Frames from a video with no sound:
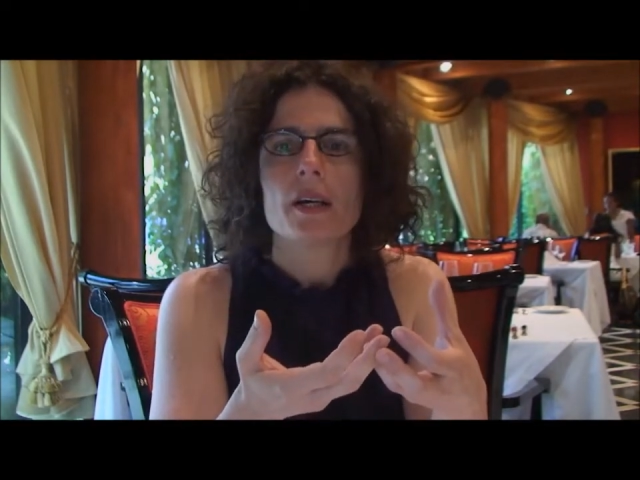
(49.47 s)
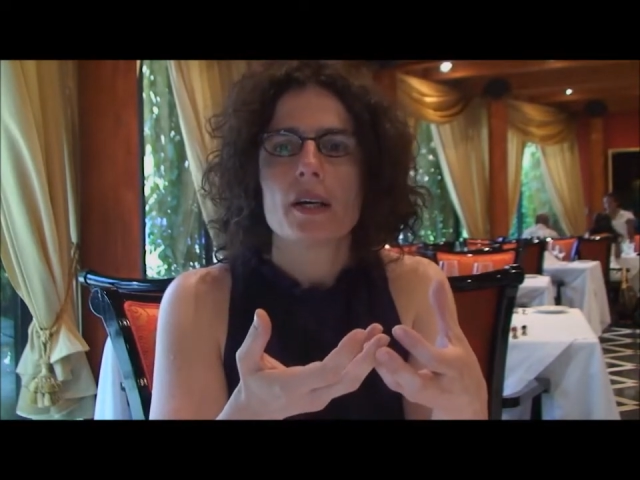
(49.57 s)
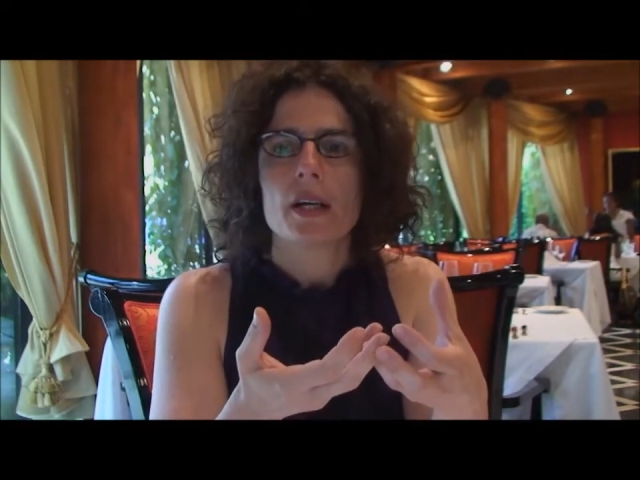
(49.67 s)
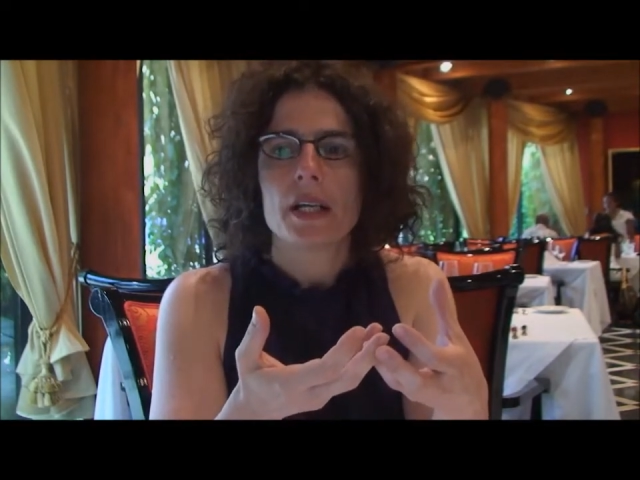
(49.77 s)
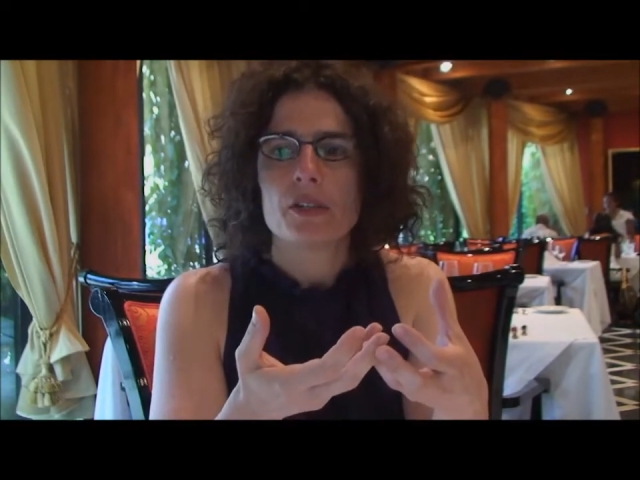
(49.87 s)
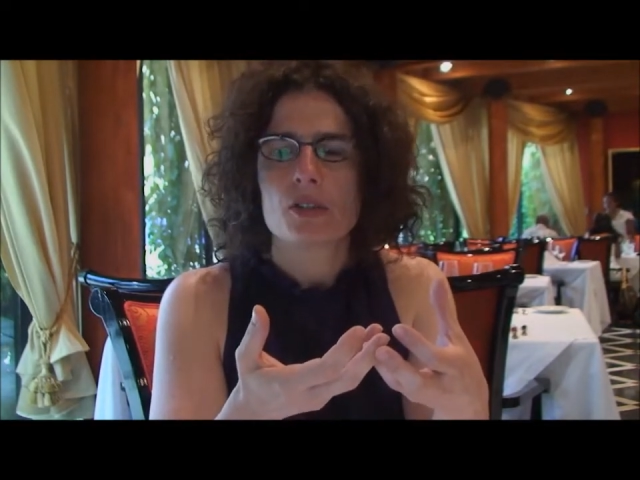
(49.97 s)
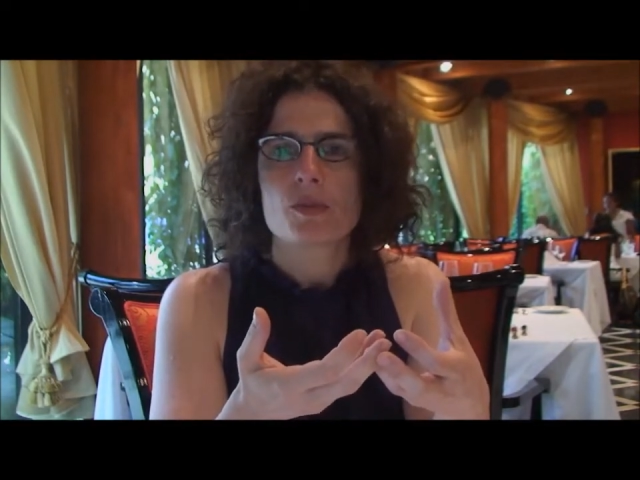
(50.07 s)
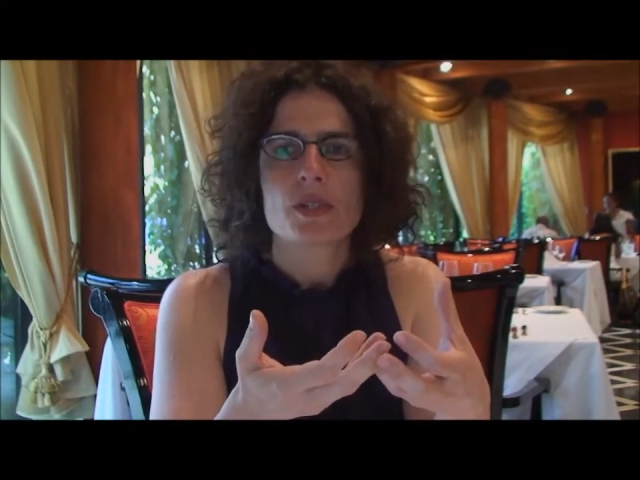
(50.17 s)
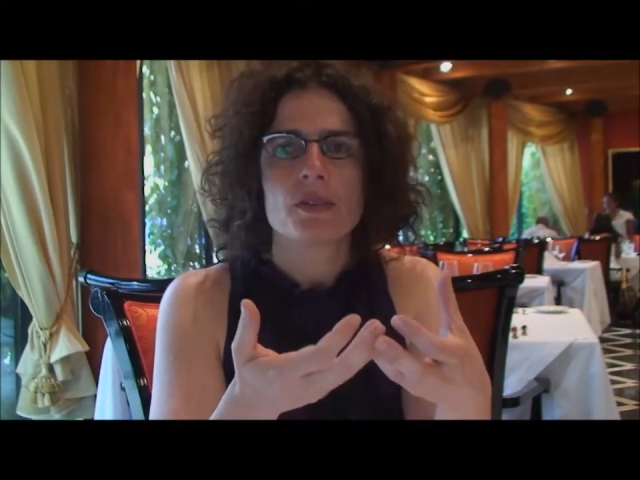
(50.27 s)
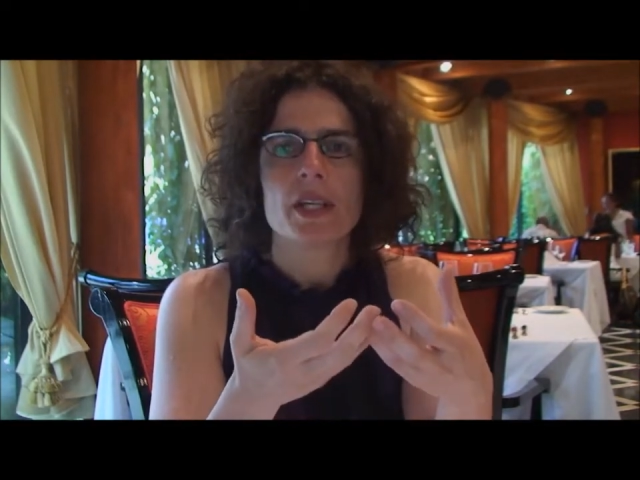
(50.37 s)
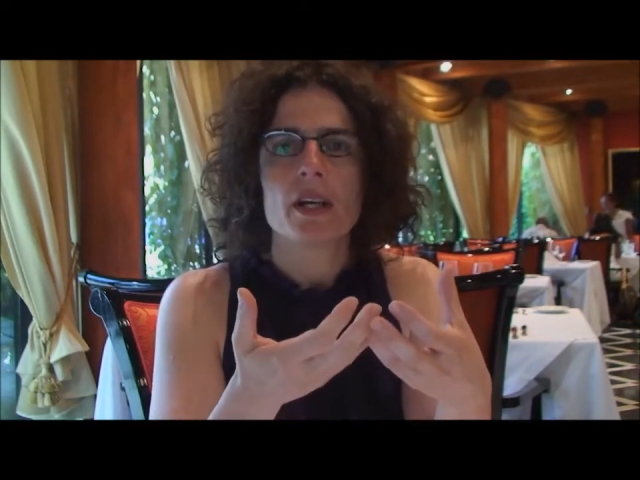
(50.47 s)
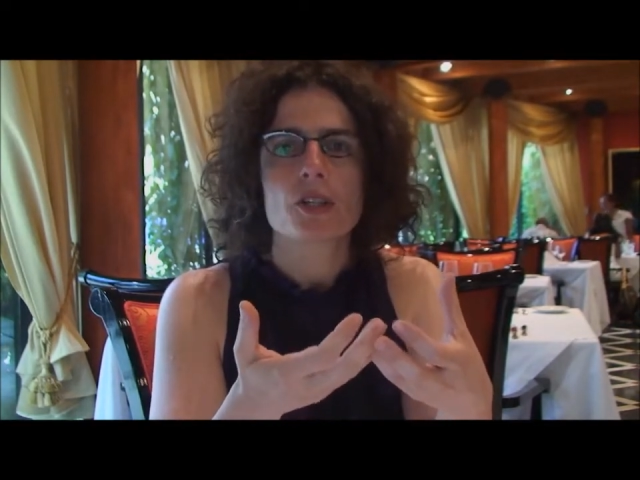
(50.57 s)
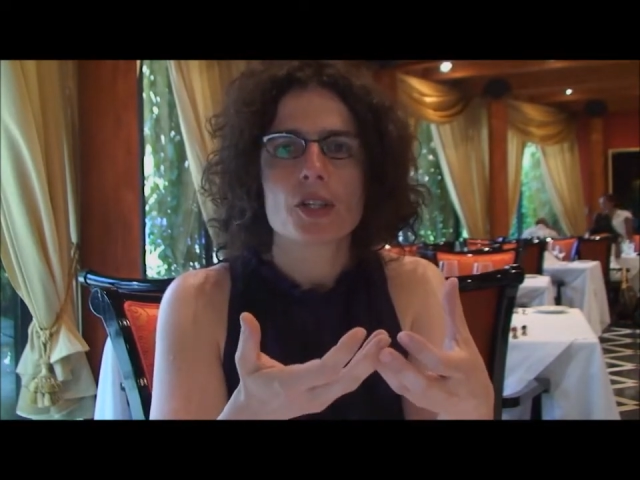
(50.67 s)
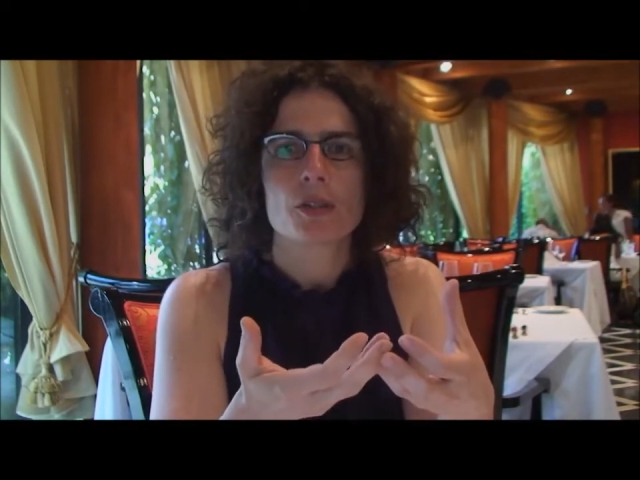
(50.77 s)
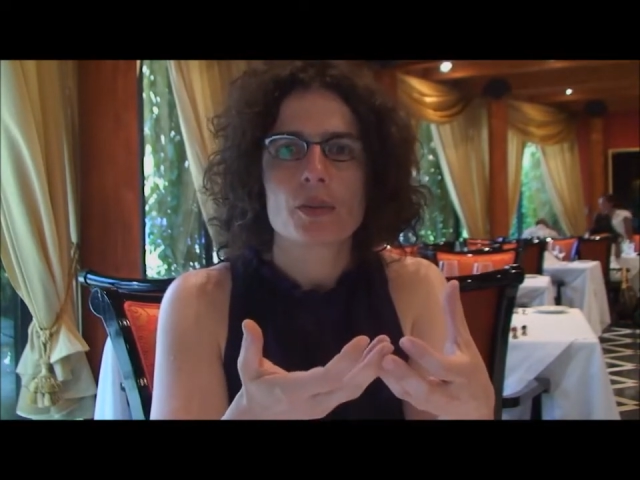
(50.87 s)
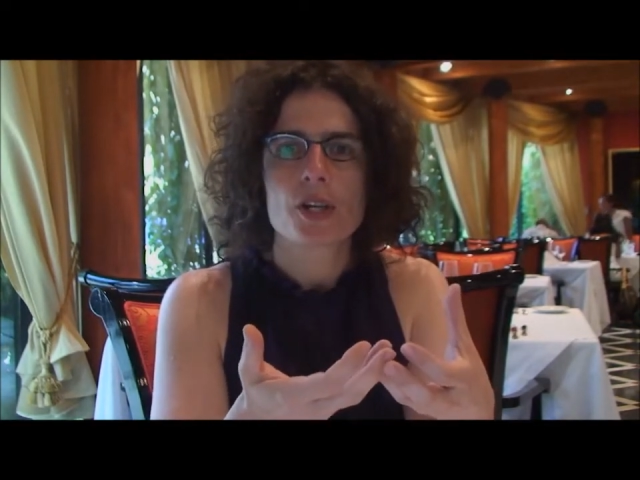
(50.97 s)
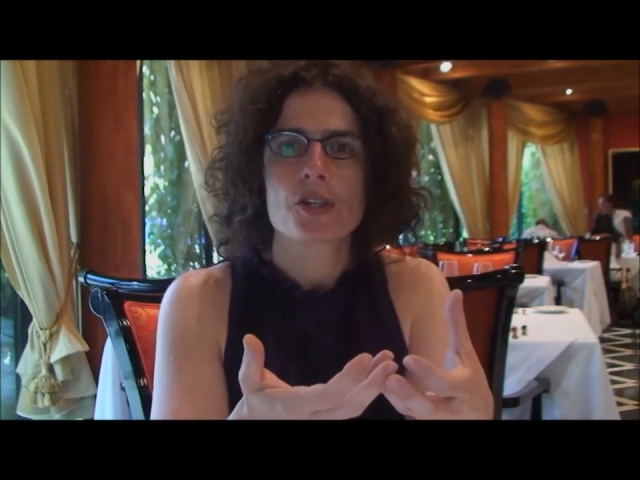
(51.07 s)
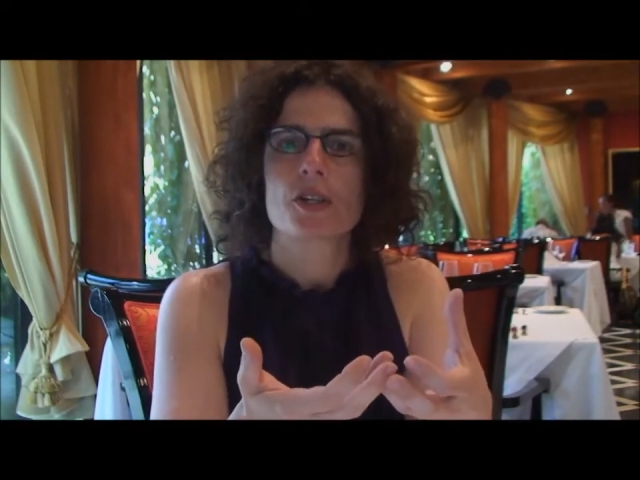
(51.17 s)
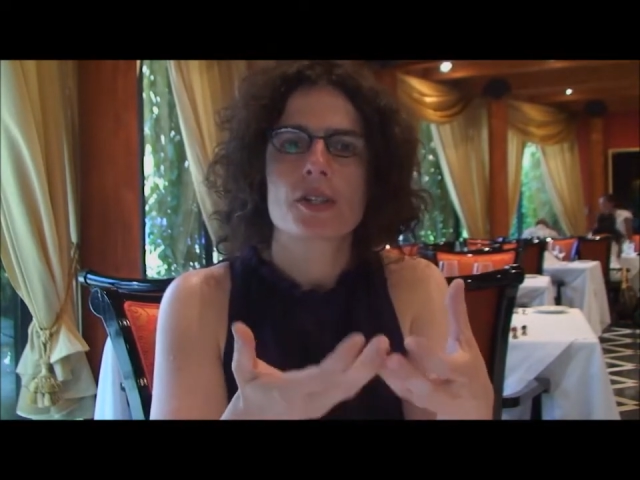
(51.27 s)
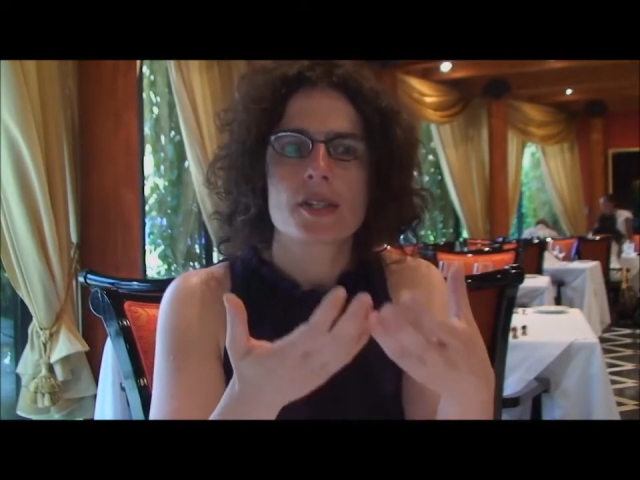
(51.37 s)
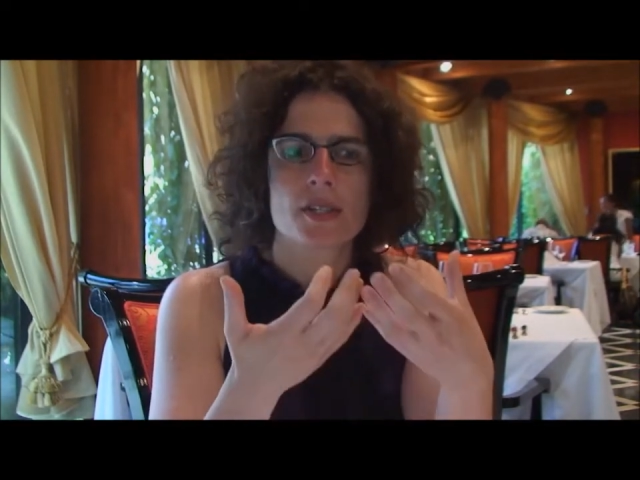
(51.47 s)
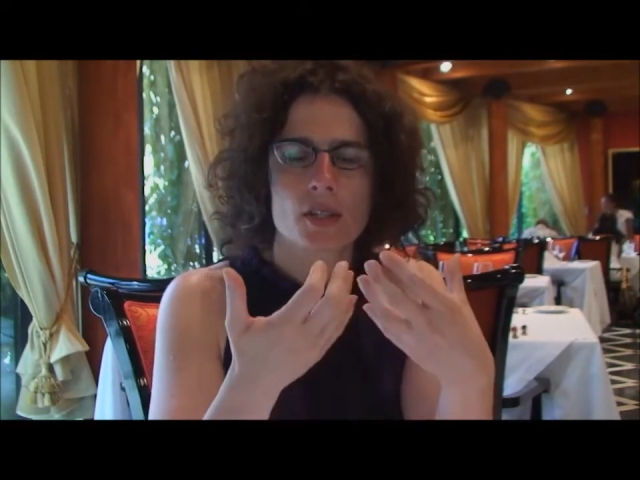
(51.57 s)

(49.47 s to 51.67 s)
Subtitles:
in terms of the young generation's